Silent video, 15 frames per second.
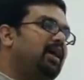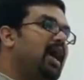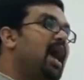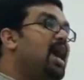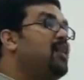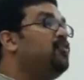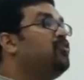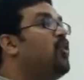
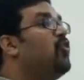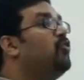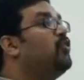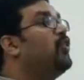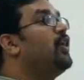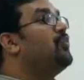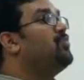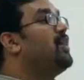Can
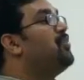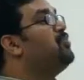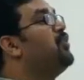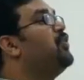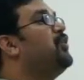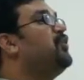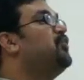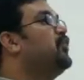software be
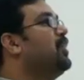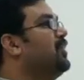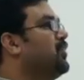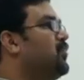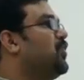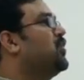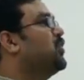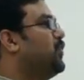beautiful is a
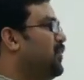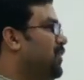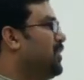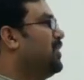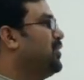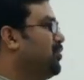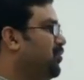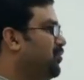first question.